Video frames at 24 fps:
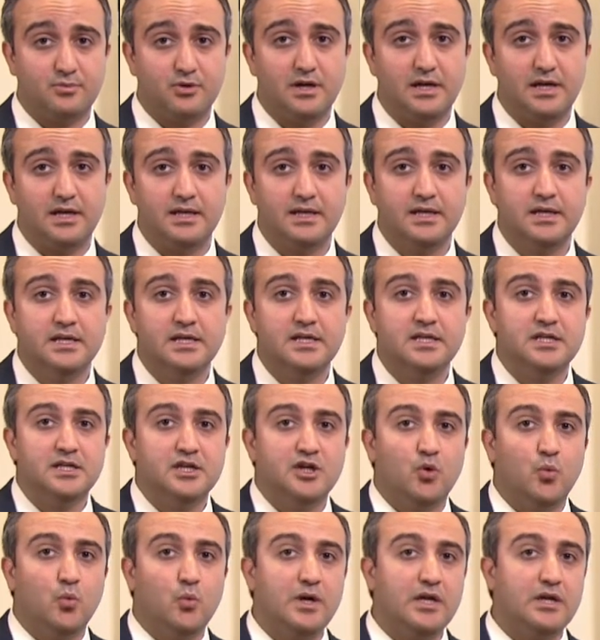brain
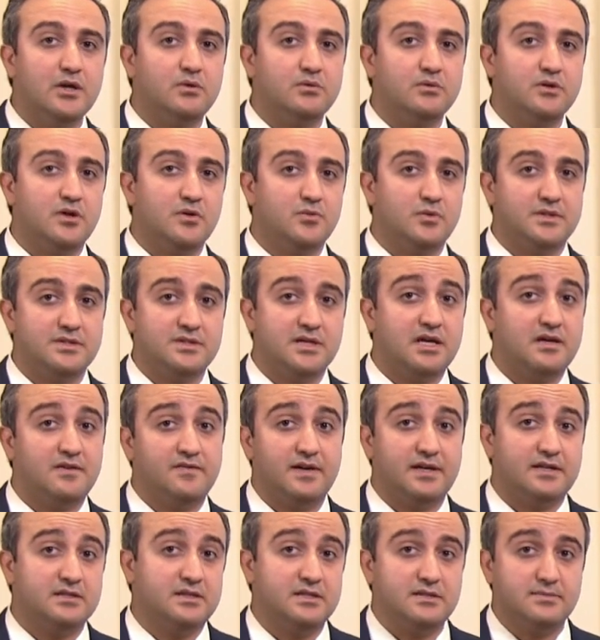we don't know what side
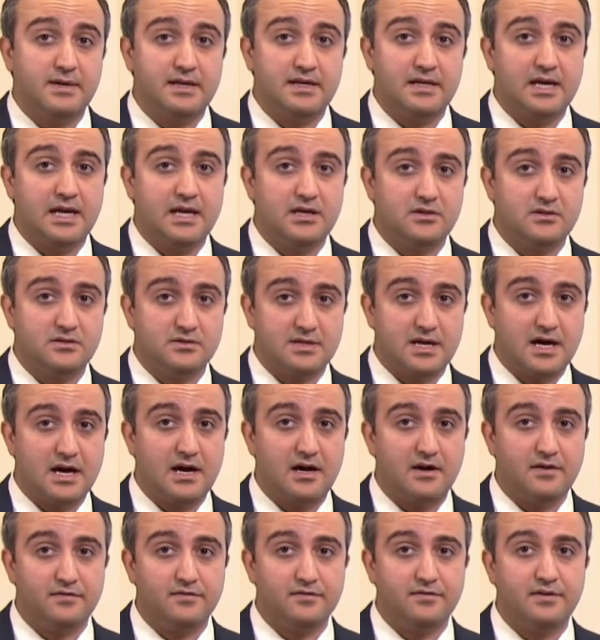effects these medications
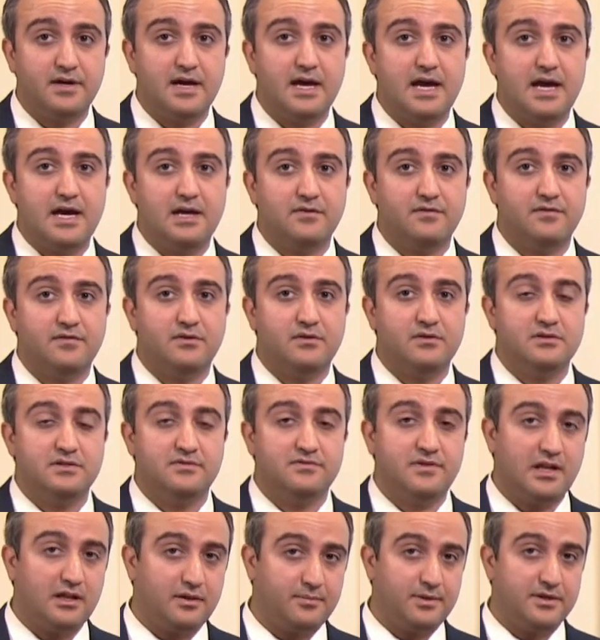have. And for a
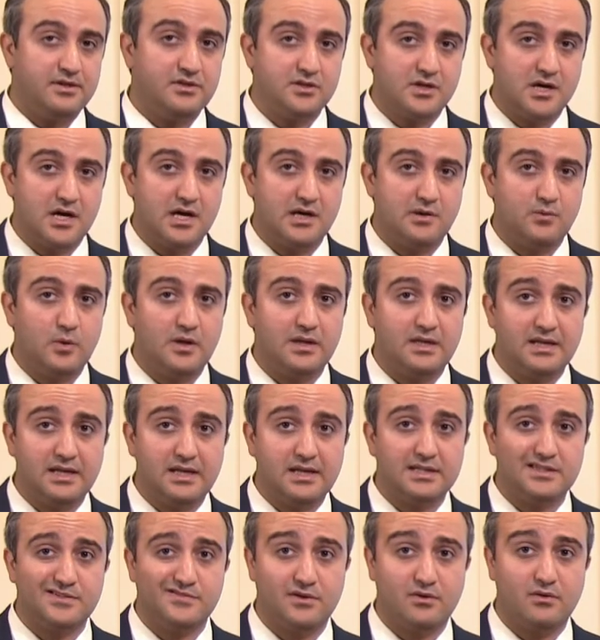developing child, we think
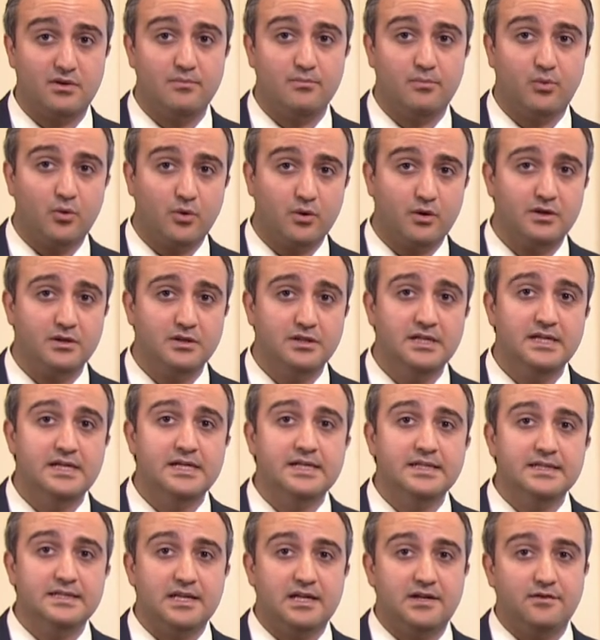it's very important
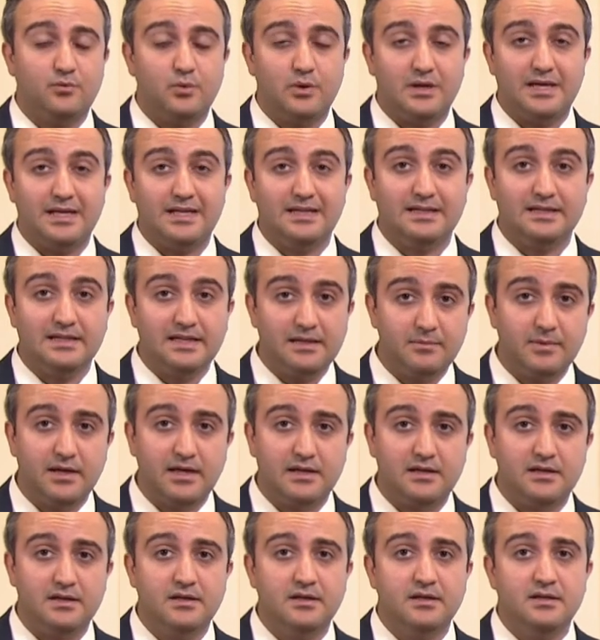that if we can
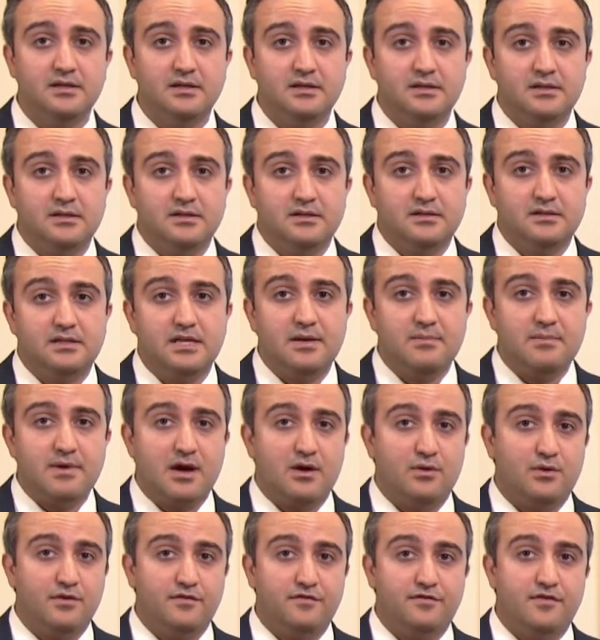limit the
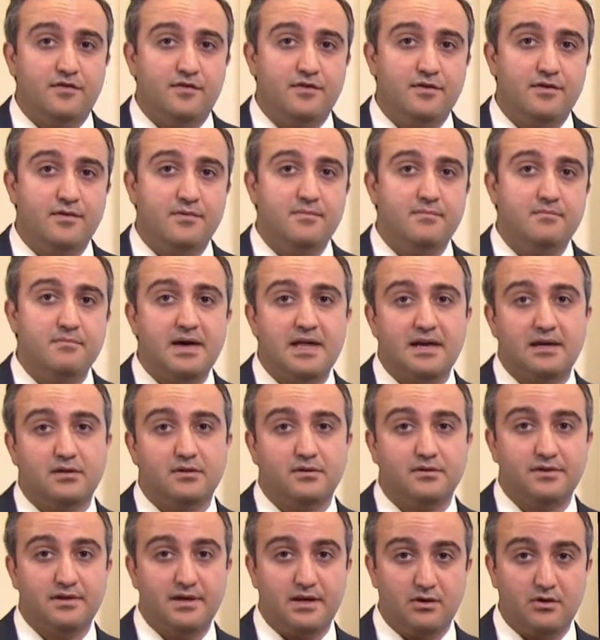amount of medical
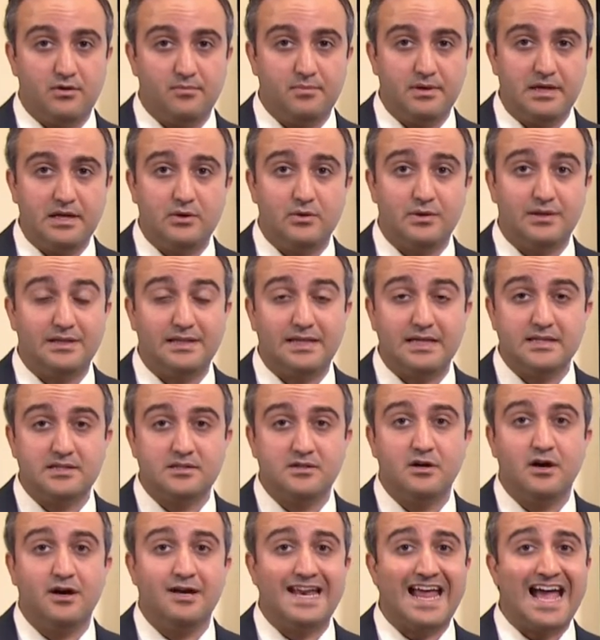therapy or at least
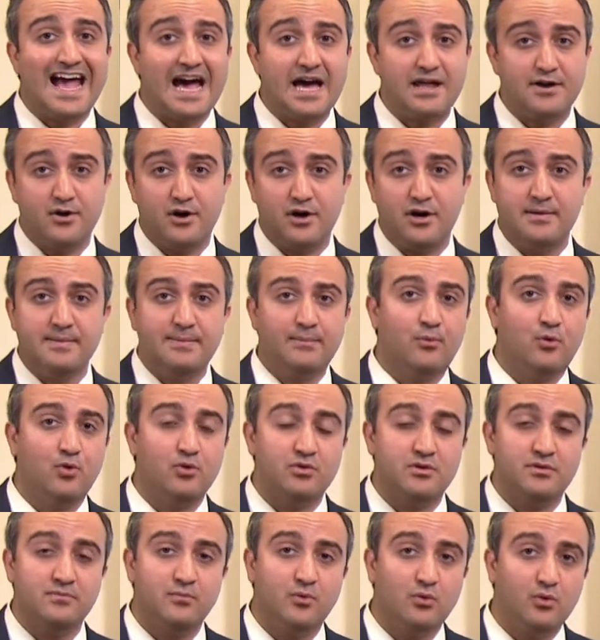not add on
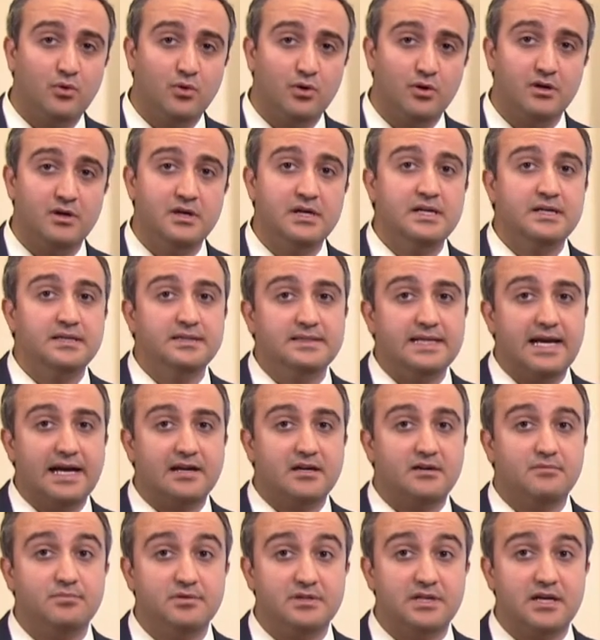more and more, that
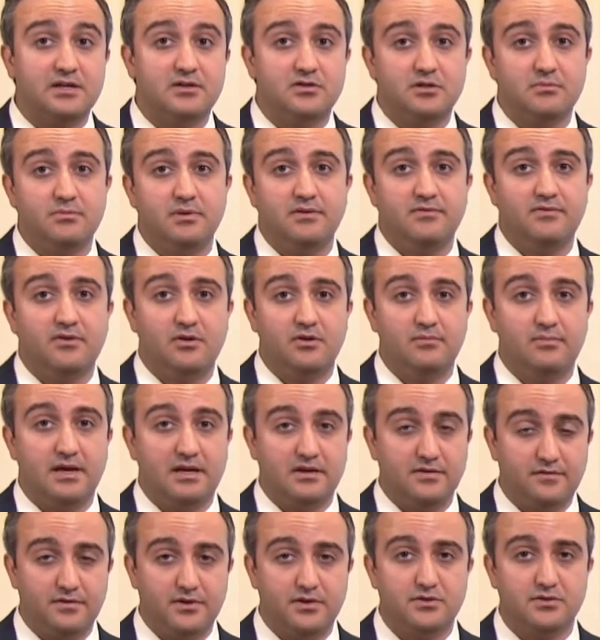could potentially be very
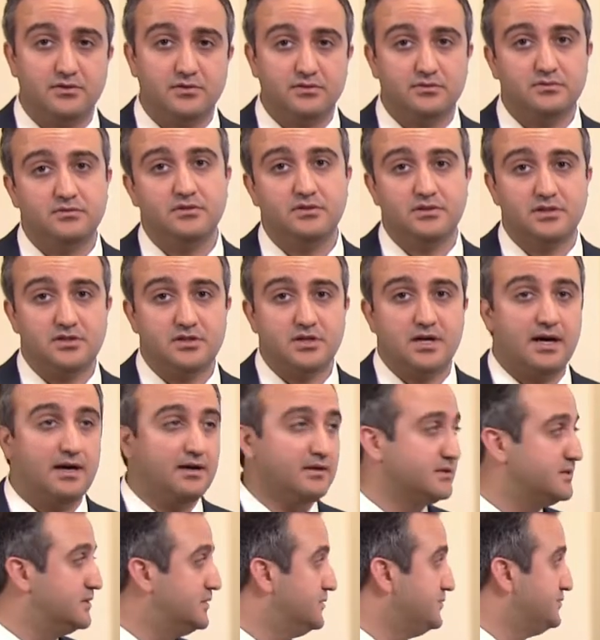beneficial to the
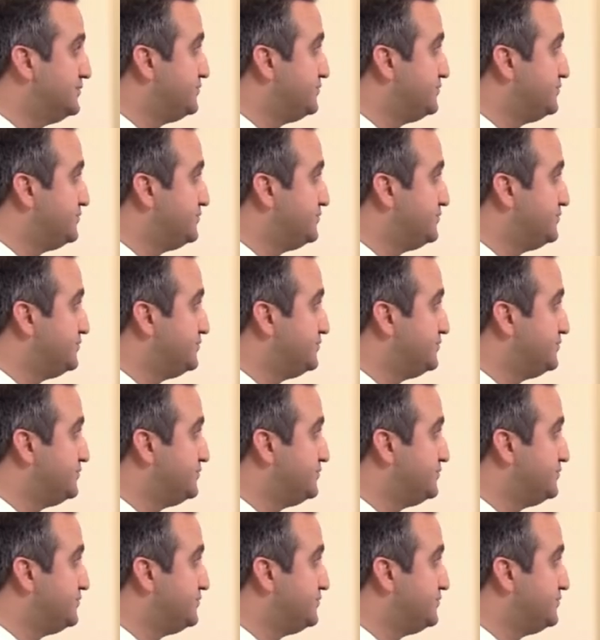child.